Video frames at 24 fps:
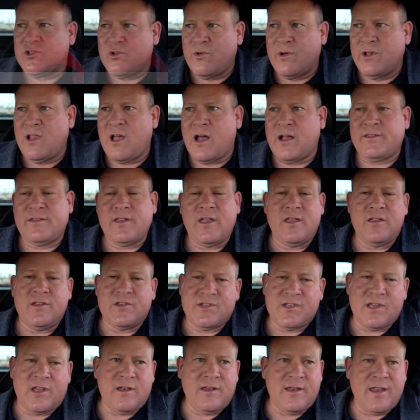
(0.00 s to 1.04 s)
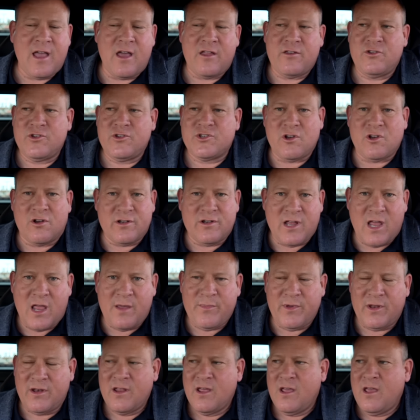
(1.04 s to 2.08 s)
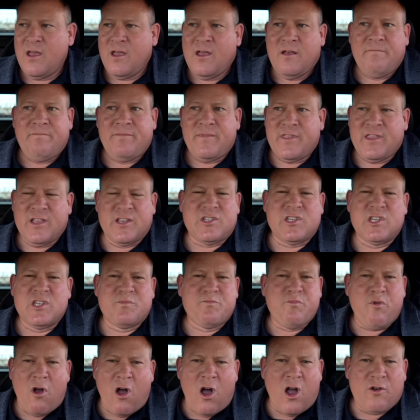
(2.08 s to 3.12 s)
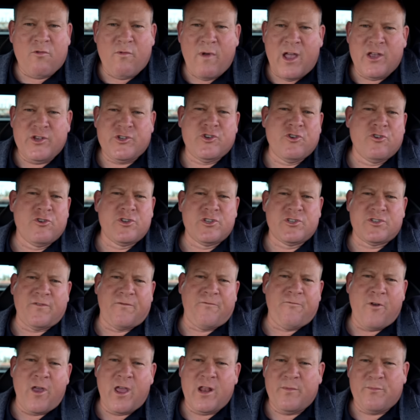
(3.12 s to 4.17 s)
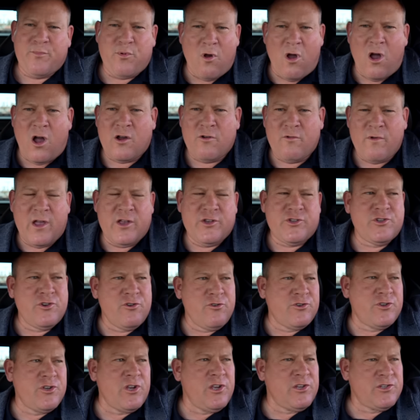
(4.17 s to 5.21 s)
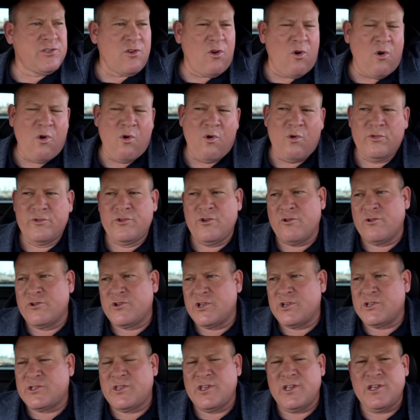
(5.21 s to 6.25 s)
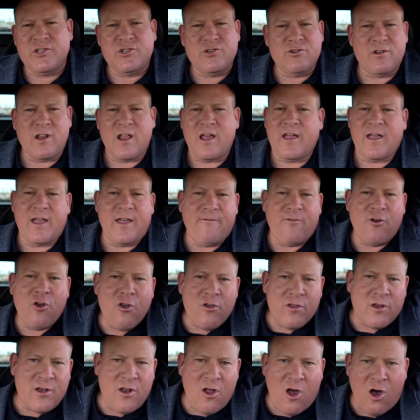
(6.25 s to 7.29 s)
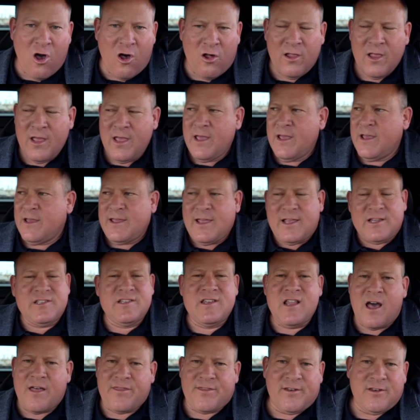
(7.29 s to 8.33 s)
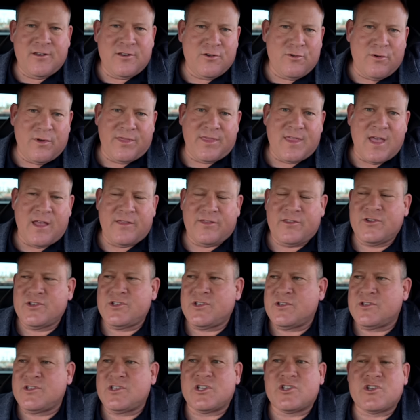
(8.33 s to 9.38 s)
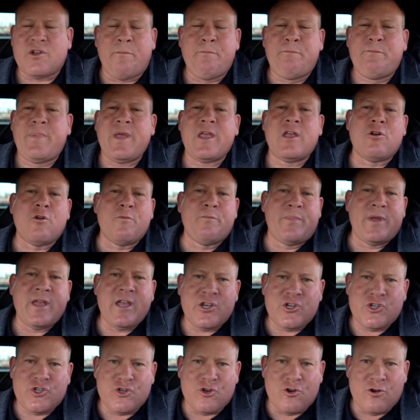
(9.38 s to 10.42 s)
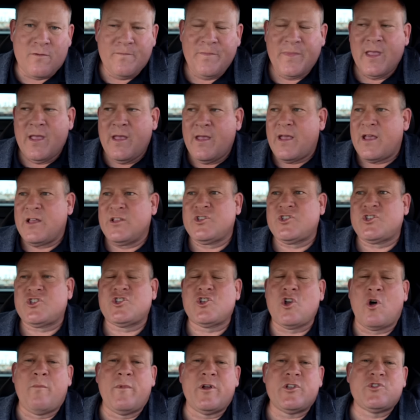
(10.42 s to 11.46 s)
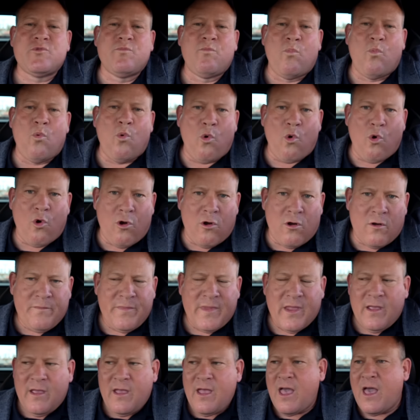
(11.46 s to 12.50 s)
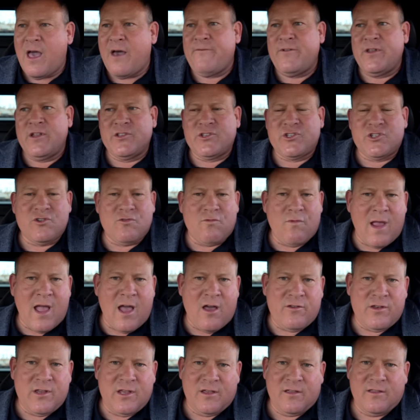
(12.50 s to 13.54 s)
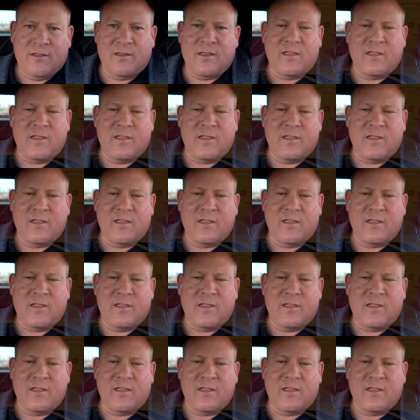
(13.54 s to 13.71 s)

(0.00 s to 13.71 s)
soy latte, you set it down, and you start typing, this is progress, you're just afraid of progress, you're just old, you're just this, I've heard it all. It has nothing to do with that. There's such a bigger picture and so much more evidence surrounding